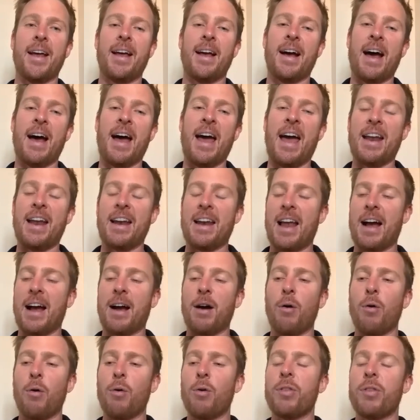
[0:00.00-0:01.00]
I had like
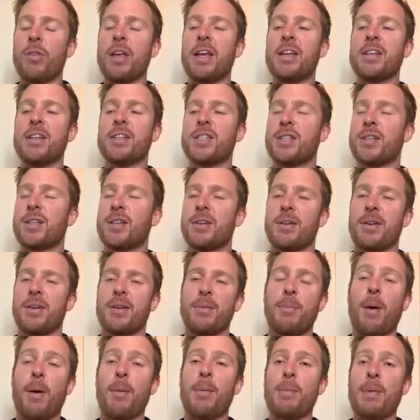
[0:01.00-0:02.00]
all these
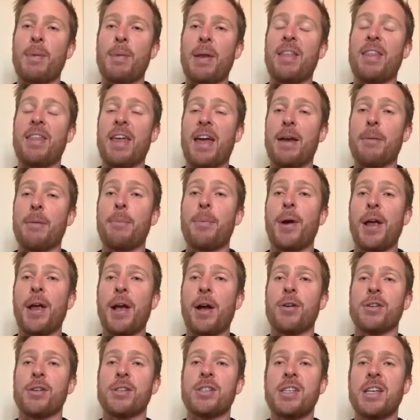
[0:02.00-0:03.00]
probably then
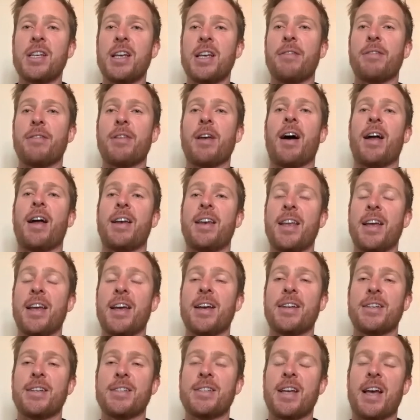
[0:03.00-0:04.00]
preconceived
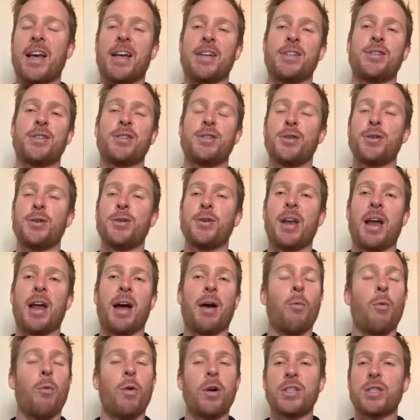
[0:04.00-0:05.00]
ideas as to
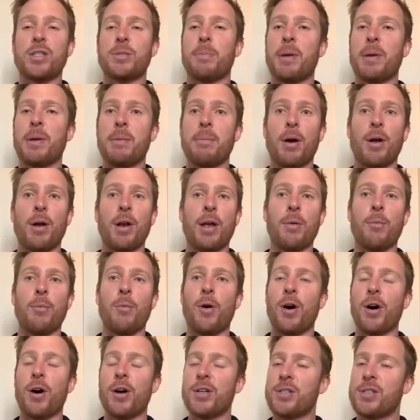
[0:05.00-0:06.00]
like what spin bowling
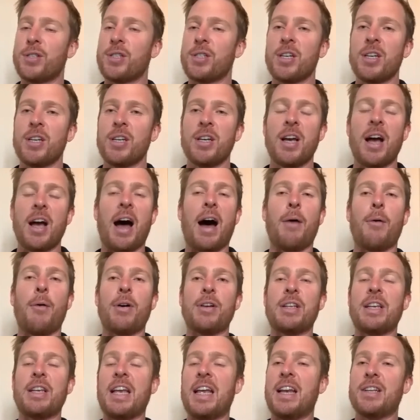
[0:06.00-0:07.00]
was, how
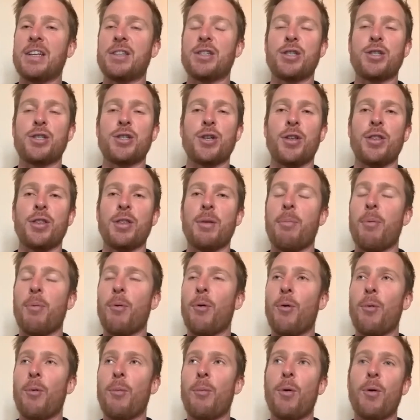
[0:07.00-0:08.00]
I needed to turn the
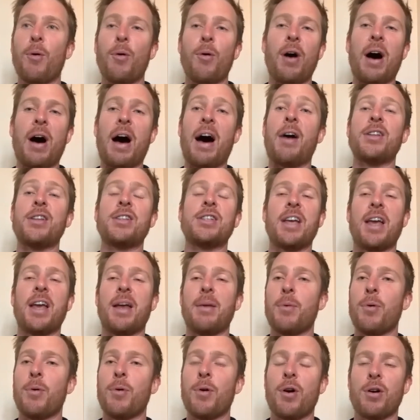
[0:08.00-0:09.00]
ball more, how to
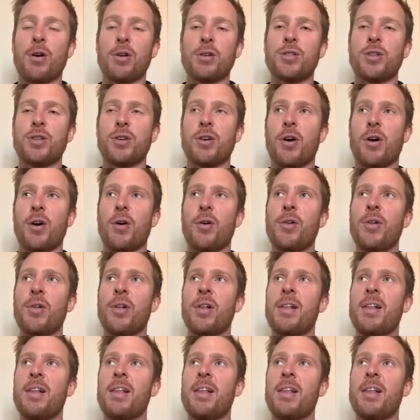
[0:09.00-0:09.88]
get more control.